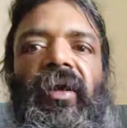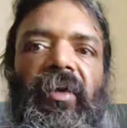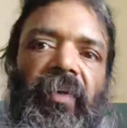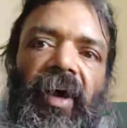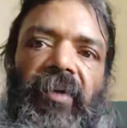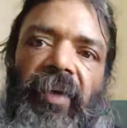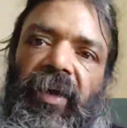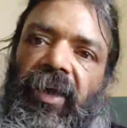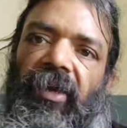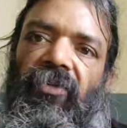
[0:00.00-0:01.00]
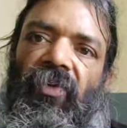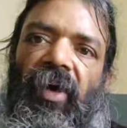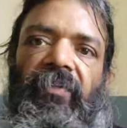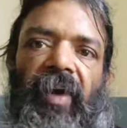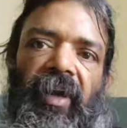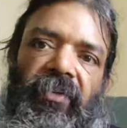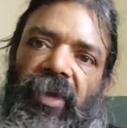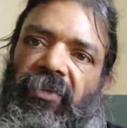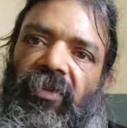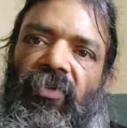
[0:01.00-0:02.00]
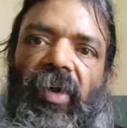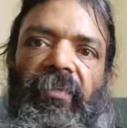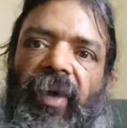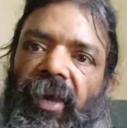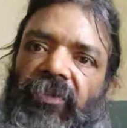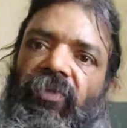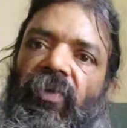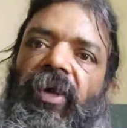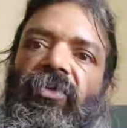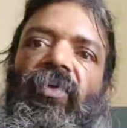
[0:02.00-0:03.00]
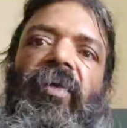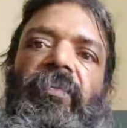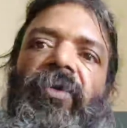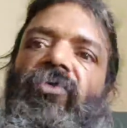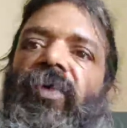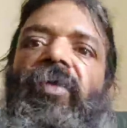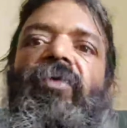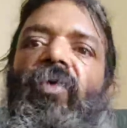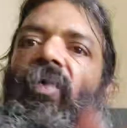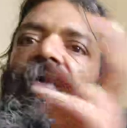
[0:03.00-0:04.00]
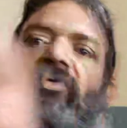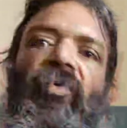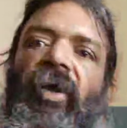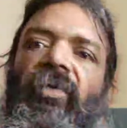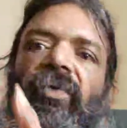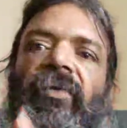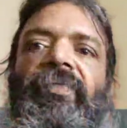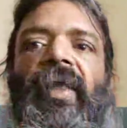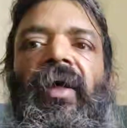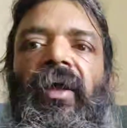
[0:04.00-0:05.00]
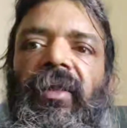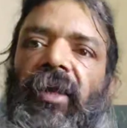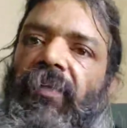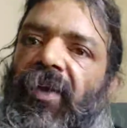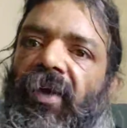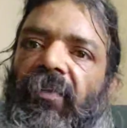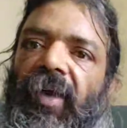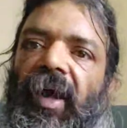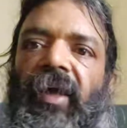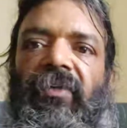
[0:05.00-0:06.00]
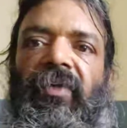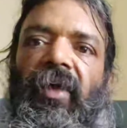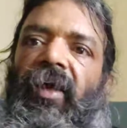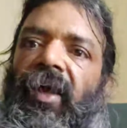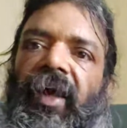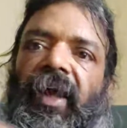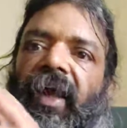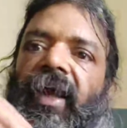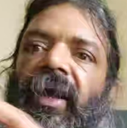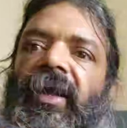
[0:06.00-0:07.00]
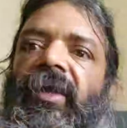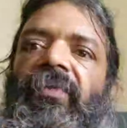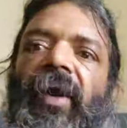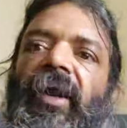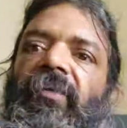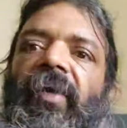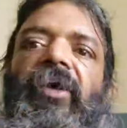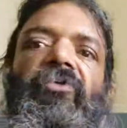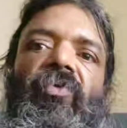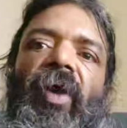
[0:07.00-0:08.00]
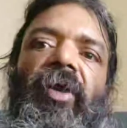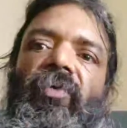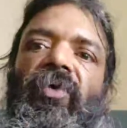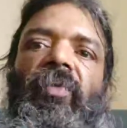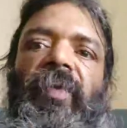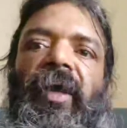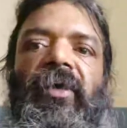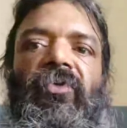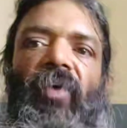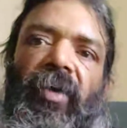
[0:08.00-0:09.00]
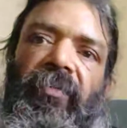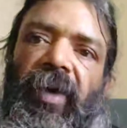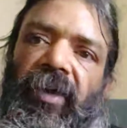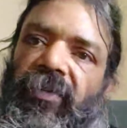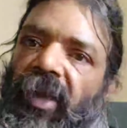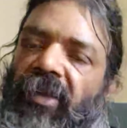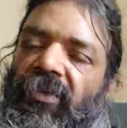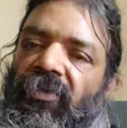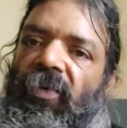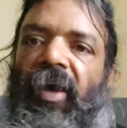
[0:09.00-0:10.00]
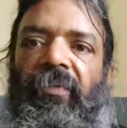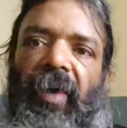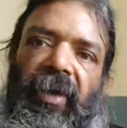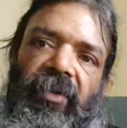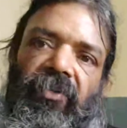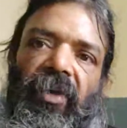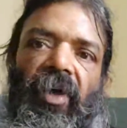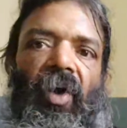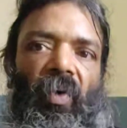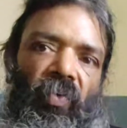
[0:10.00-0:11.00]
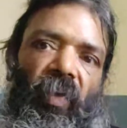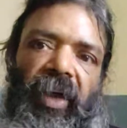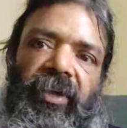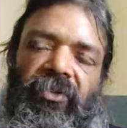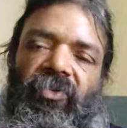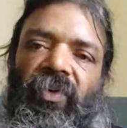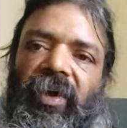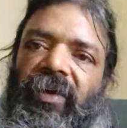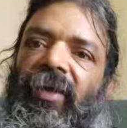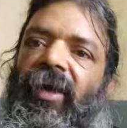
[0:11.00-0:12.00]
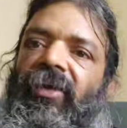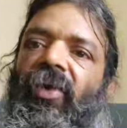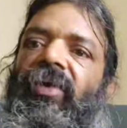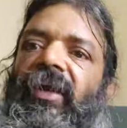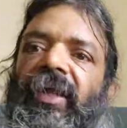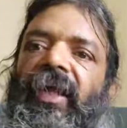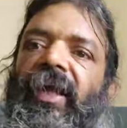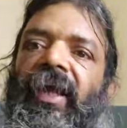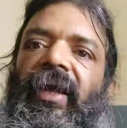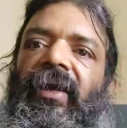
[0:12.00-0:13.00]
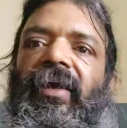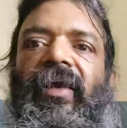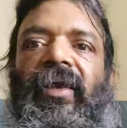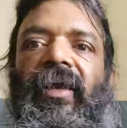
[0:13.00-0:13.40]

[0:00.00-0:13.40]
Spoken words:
divided by a square minus x square minus y square plus 1 whole square root. That will come as a divided by a square root of a square minus x square minus y square. Now dA,